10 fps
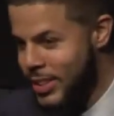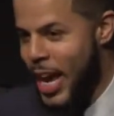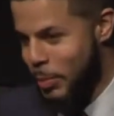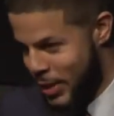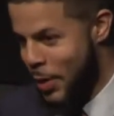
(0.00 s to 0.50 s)

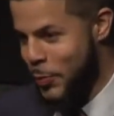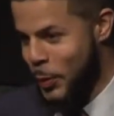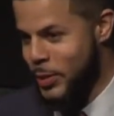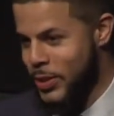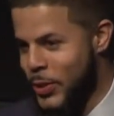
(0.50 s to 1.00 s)
Snapchat
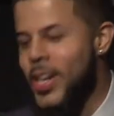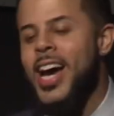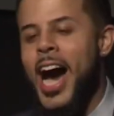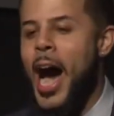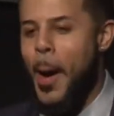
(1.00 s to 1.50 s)
filter,
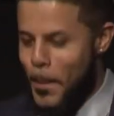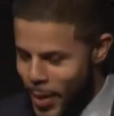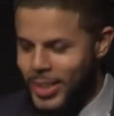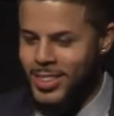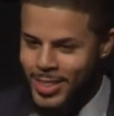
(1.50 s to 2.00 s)
I
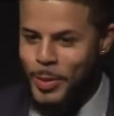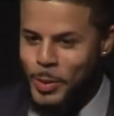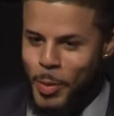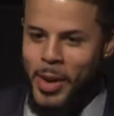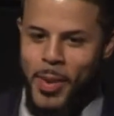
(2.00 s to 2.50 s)
might just
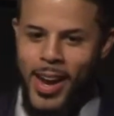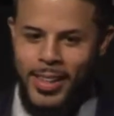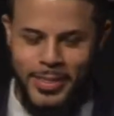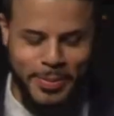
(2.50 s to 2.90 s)
lose my mind.